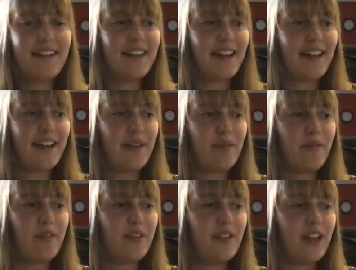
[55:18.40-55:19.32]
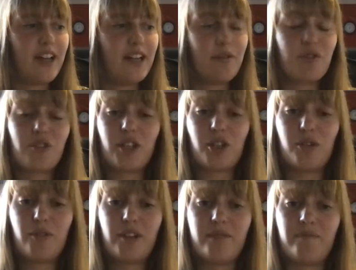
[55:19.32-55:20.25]
and it was really good
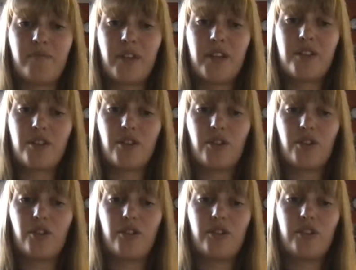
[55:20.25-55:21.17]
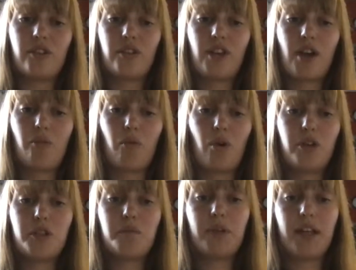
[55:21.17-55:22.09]
fun. So that
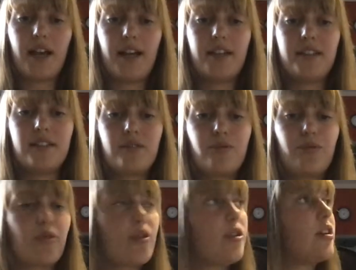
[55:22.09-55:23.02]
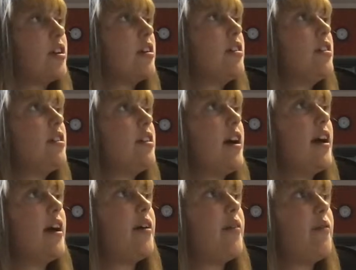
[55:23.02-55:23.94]
was planned for
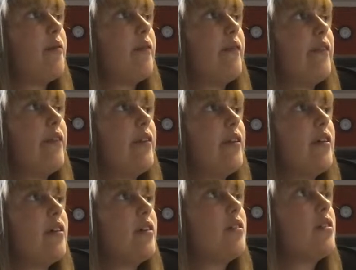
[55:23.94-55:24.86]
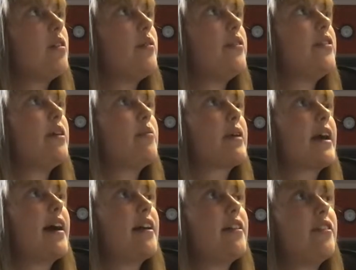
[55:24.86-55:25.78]
let me see my
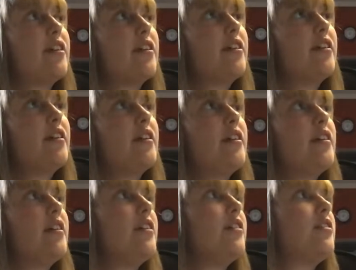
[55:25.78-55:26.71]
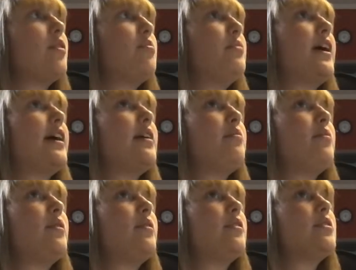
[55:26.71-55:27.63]
calendar, sometime
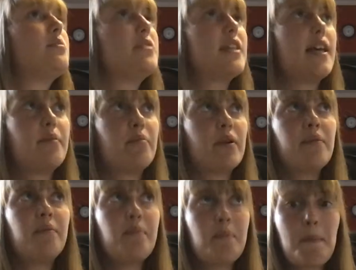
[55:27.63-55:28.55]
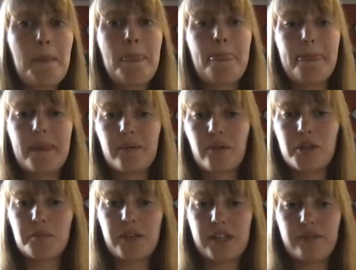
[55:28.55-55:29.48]
in September. It was
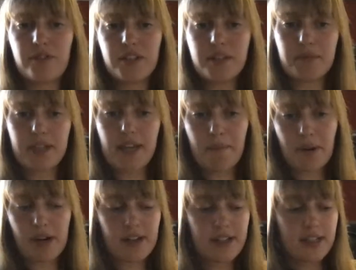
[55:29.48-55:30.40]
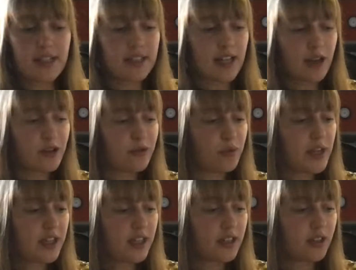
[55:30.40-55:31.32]
planned for September. Now, if we
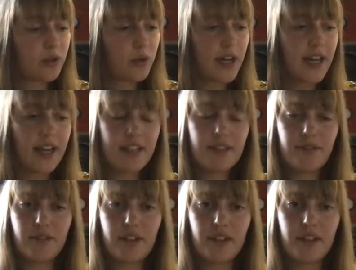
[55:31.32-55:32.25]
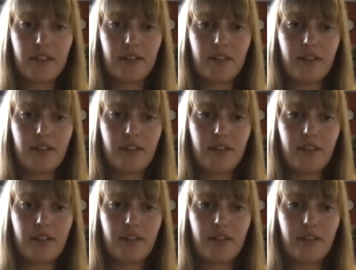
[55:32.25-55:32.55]
can go ahead, if the